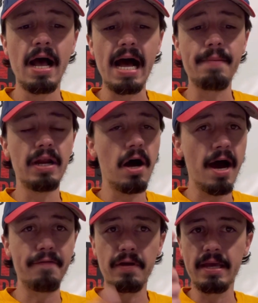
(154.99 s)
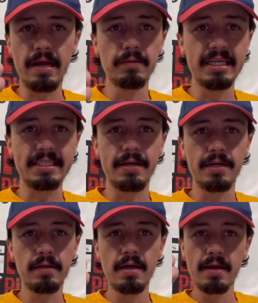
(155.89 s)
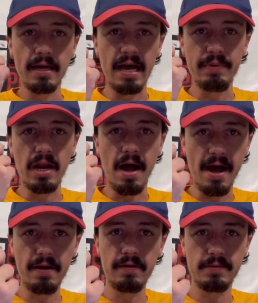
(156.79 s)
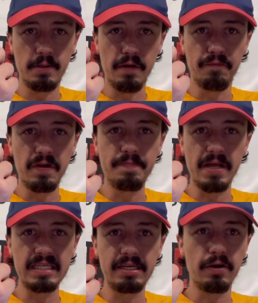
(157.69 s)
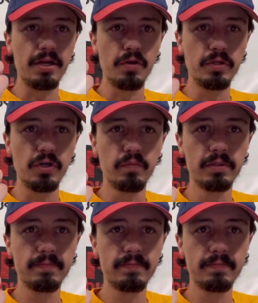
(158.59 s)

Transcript: I've been hot here. Listen, I've been hot on free plays here on YouTube.